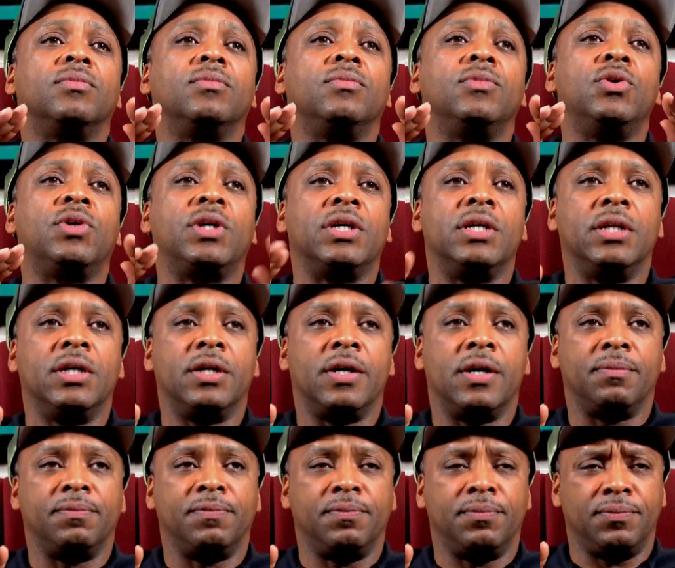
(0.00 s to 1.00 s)
You
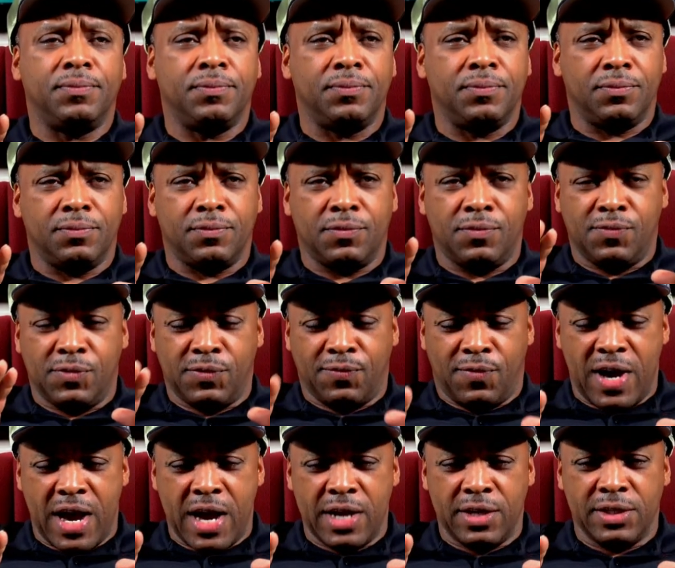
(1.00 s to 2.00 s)
can
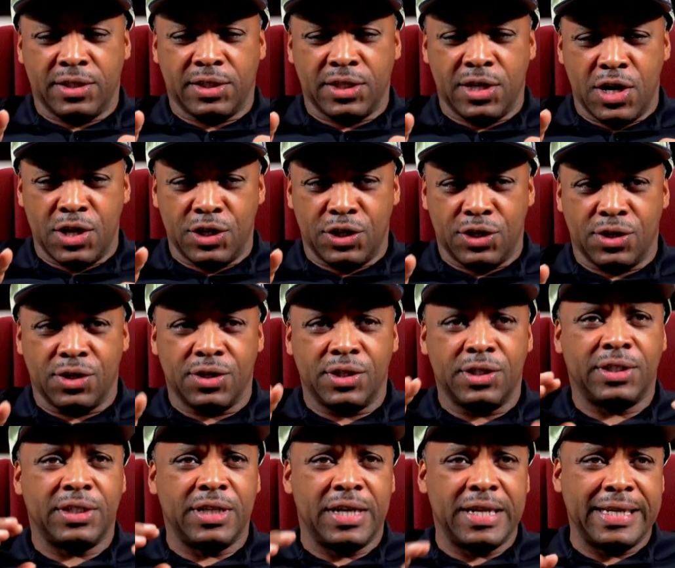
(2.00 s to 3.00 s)
find us under
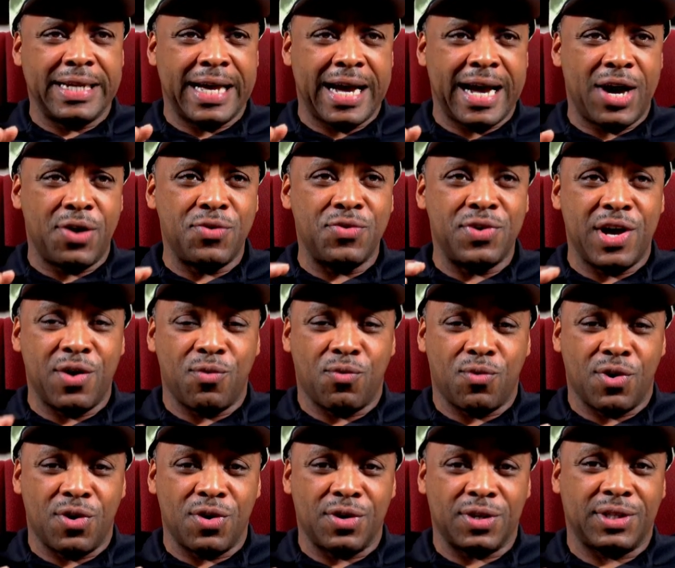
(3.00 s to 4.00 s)
Sundial
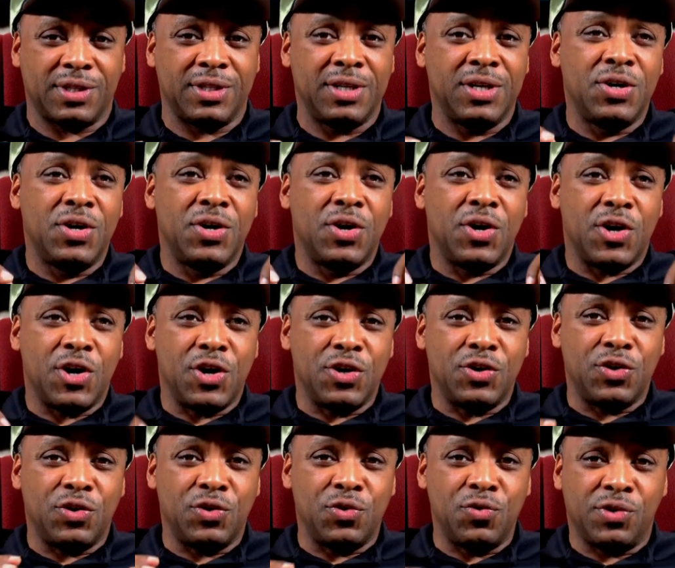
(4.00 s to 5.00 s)
Networks
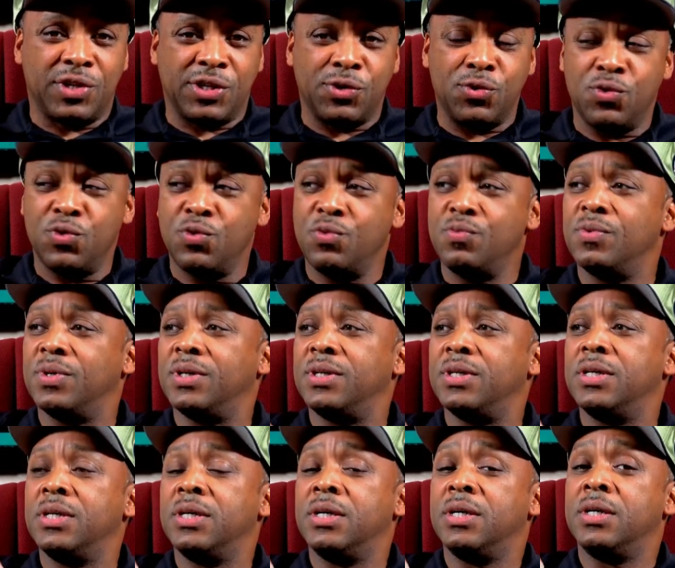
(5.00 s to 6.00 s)
under YouTube
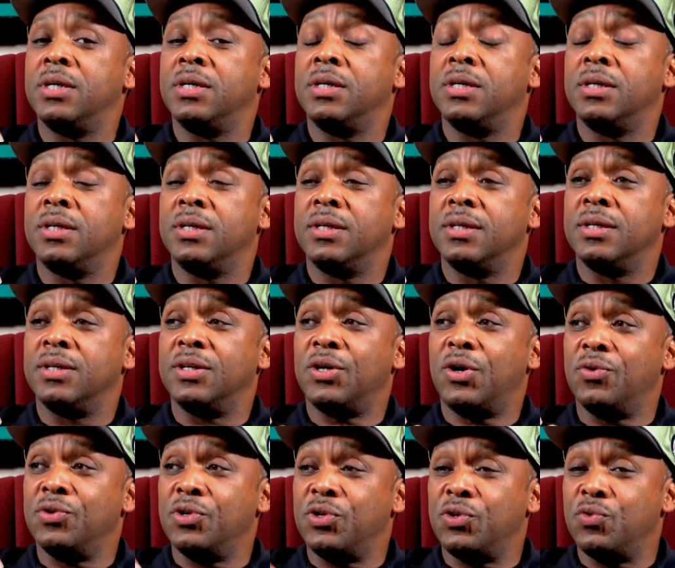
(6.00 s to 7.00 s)

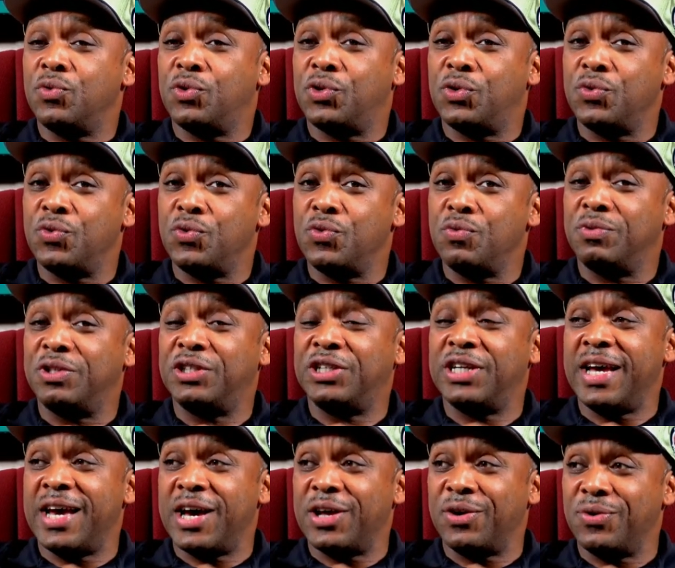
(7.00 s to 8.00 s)
on the YouTube
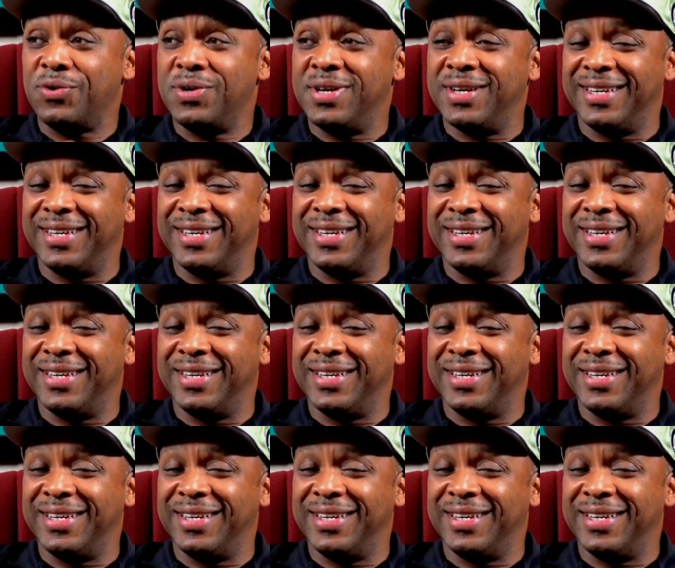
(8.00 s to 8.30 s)
channel.